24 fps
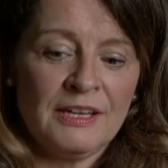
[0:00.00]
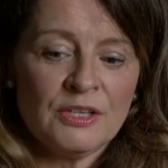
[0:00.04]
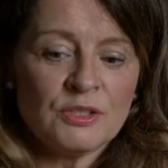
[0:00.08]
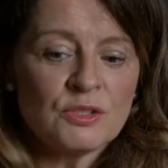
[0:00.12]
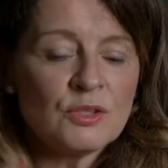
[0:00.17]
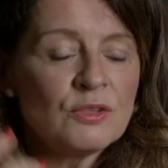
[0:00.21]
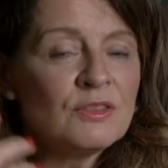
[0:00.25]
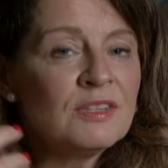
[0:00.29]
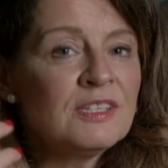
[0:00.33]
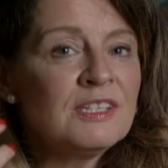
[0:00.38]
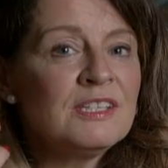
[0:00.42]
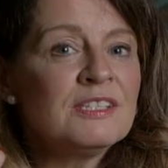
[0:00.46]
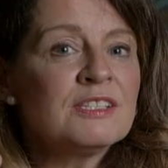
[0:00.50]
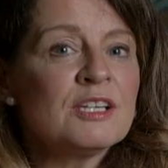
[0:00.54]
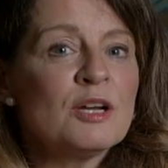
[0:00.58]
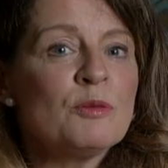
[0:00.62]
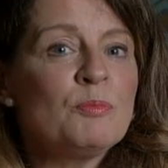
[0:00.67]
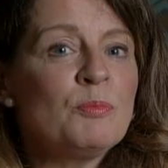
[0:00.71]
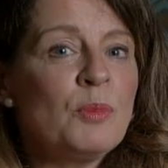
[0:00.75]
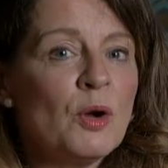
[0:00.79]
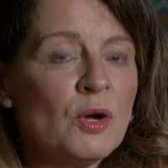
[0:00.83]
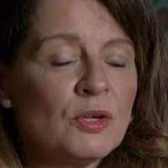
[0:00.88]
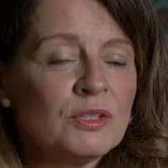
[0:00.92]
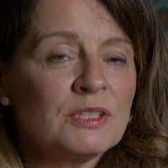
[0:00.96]
So these are
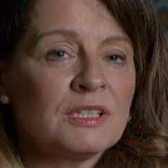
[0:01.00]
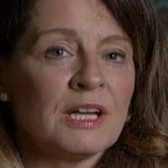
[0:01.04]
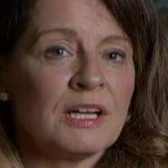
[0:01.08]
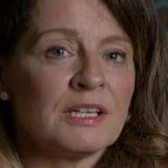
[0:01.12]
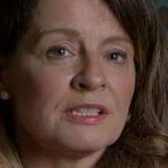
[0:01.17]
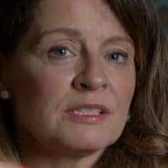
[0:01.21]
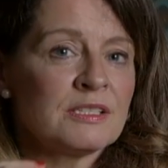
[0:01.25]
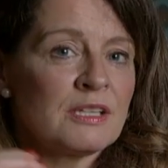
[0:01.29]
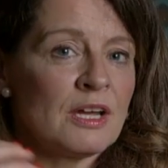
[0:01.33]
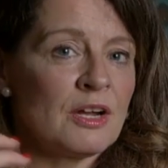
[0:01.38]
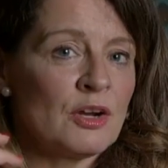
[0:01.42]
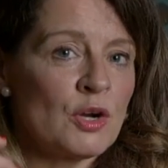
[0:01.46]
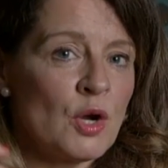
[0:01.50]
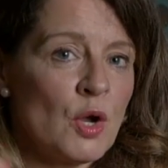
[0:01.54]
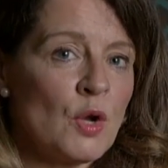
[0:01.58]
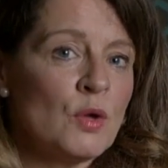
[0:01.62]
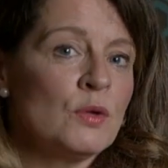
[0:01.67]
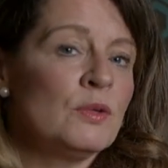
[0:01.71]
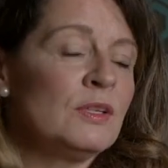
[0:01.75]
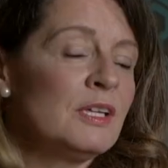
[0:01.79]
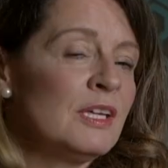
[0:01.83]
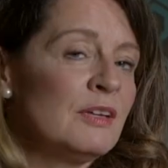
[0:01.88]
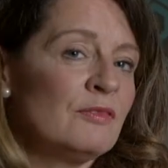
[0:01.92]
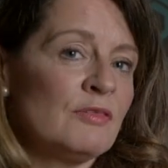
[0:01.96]
podcasts that are
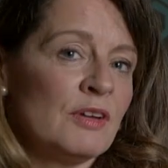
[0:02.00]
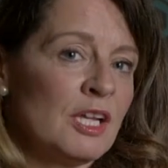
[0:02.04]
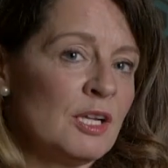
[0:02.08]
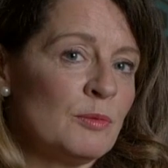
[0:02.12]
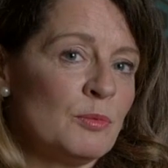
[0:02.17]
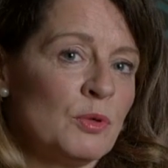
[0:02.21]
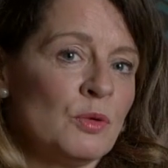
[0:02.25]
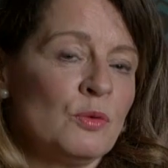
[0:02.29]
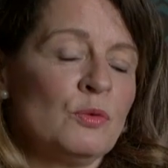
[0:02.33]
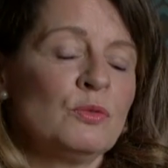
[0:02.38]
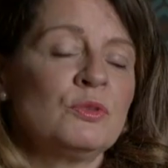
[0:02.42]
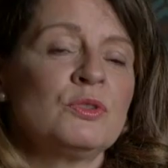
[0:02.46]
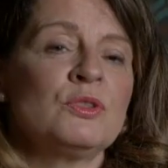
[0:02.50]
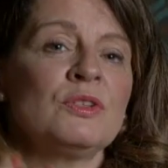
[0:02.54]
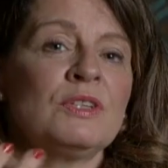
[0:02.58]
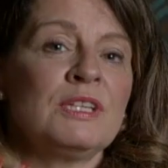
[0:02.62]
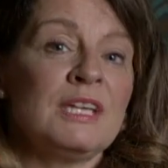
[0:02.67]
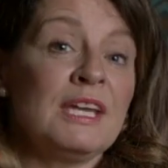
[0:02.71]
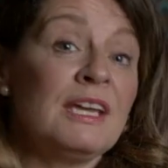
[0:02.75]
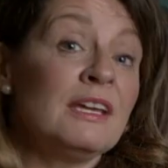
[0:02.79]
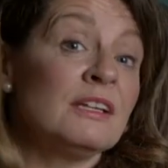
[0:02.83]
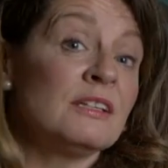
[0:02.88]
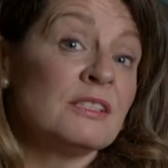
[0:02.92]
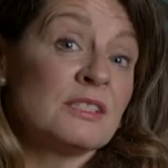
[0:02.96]
only available to the
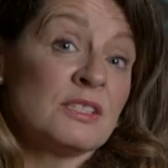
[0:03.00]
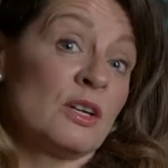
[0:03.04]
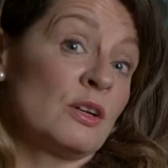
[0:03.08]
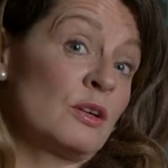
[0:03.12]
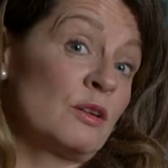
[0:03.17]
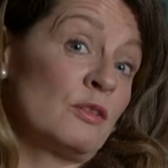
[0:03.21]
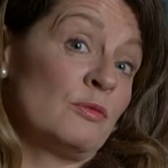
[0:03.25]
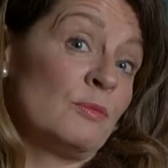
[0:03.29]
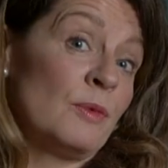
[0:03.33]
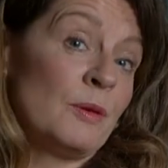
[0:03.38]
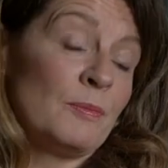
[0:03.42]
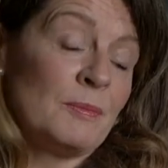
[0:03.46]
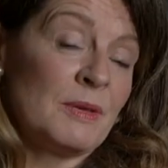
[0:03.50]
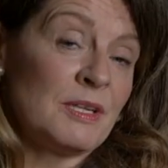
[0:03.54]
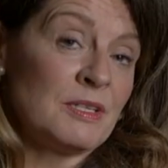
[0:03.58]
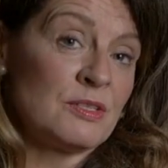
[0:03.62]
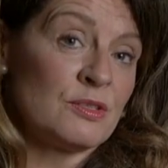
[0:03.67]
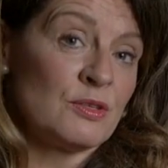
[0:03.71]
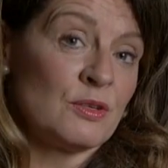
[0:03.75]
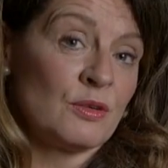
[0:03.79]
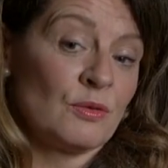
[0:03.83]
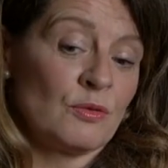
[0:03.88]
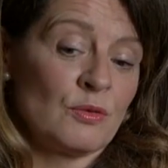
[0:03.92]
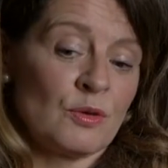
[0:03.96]
inner circle of my
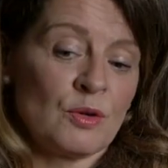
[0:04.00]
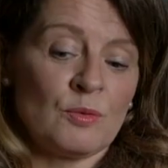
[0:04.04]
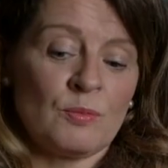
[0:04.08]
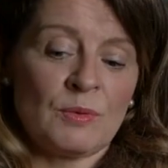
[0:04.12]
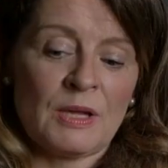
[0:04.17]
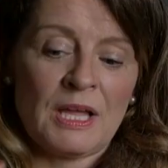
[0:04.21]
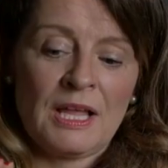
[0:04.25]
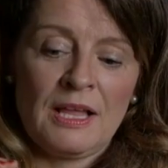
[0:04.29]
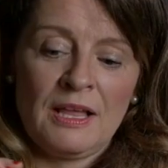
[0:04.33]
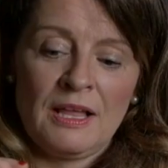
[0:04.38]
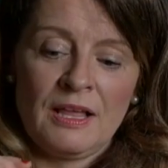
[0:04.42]
mentoring group